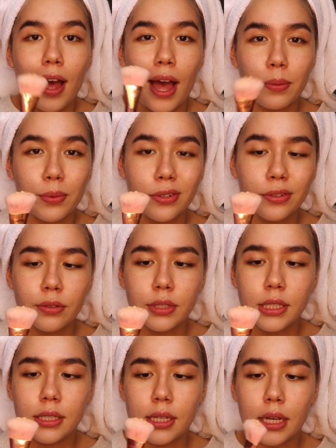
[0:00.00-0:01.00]
I'm going
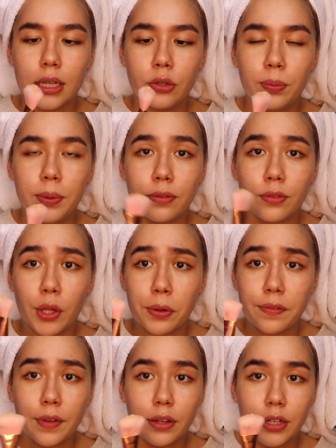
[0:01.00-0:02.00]
to take a little bit of
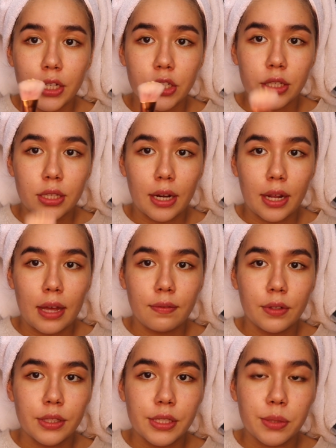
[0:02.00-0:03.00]
glowy foundation that I
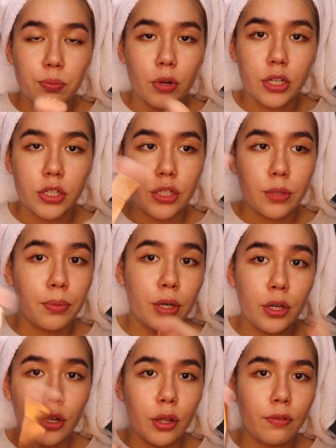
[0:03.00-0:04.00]
have on this brush,
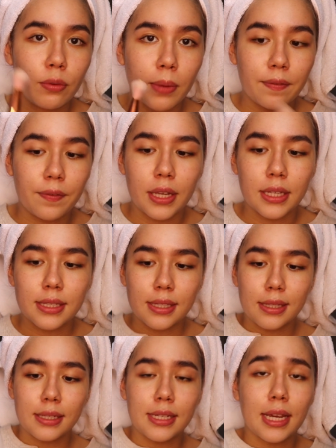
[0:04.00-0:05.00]
put it all over my face,
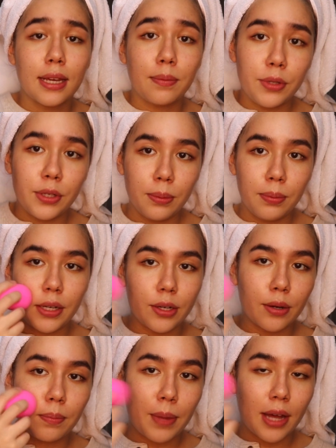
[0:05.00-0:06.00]
and then take a beauty
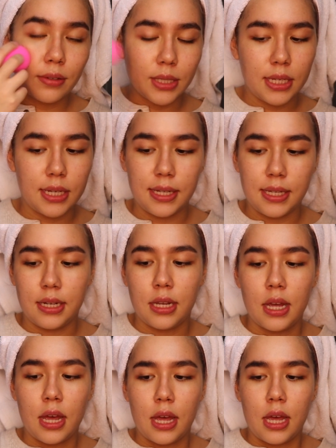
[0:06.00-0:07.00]
blender and pounce it in.
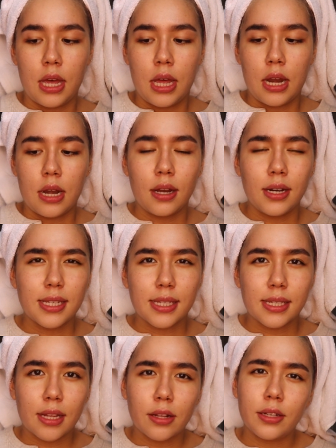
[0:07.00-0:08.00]
Not
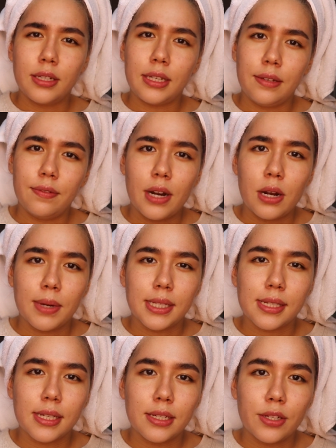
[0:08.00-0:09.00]
necessarily to even out my
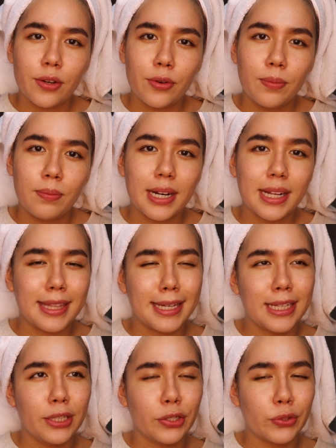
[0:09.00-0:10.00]
skin tone, but I
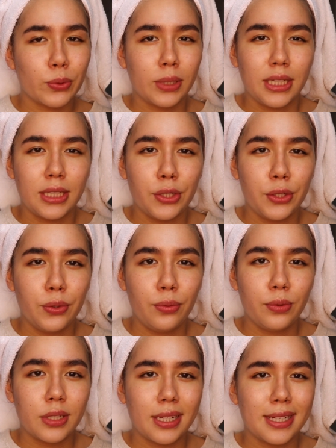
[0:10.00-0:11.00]
think it looks really
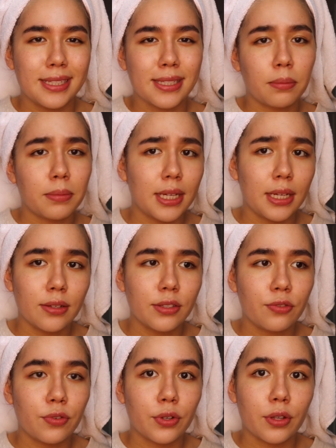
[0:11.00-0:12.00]
cute, and it's something
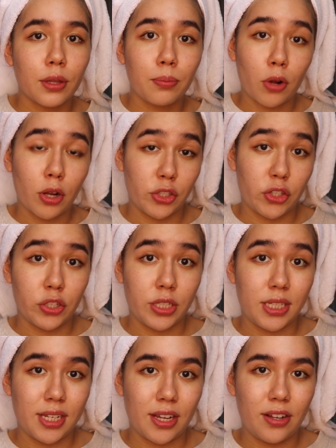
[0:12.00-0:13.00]
else for the bronzer to
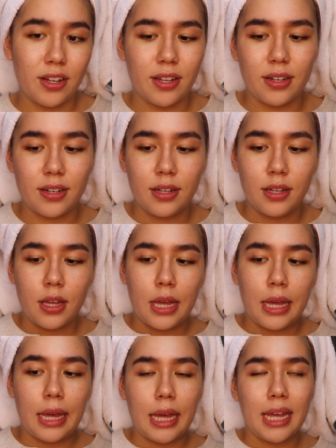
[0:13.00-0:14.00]
stick on,
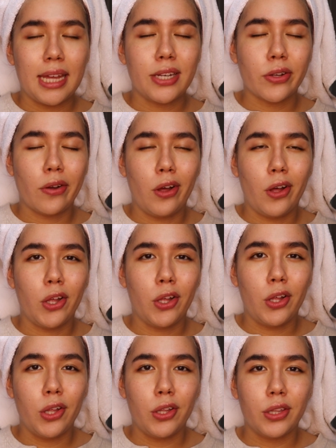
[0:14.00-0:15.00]
and
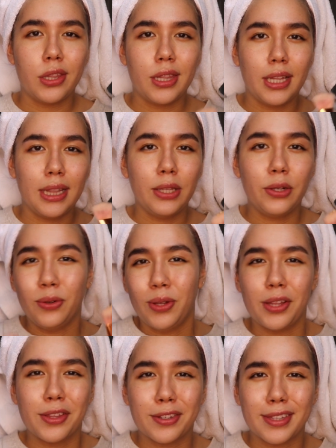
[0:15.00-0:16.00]
all the little
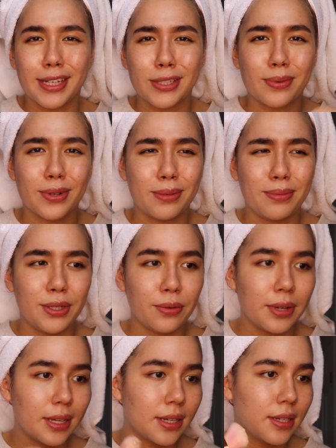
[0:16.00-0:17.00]
other things we're going to be
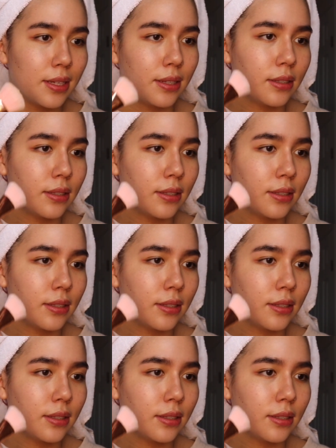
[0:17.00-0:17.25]
doing.